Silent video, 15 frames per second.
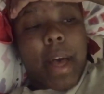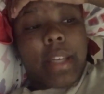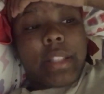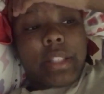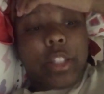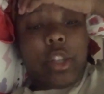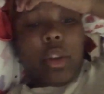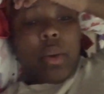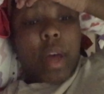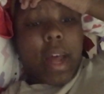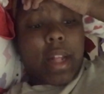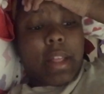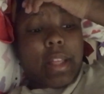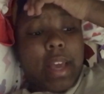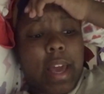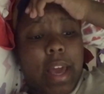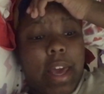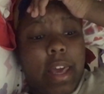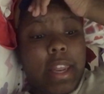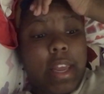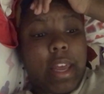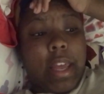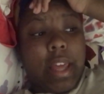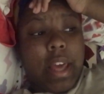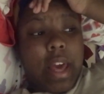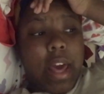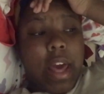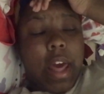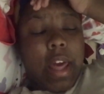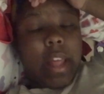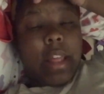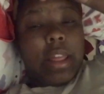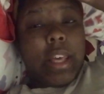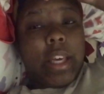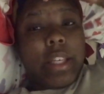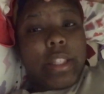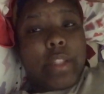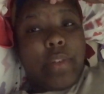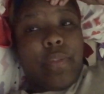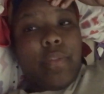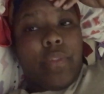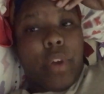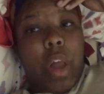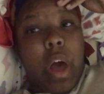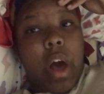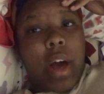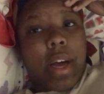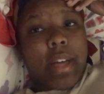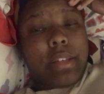I still have to edit this vlog.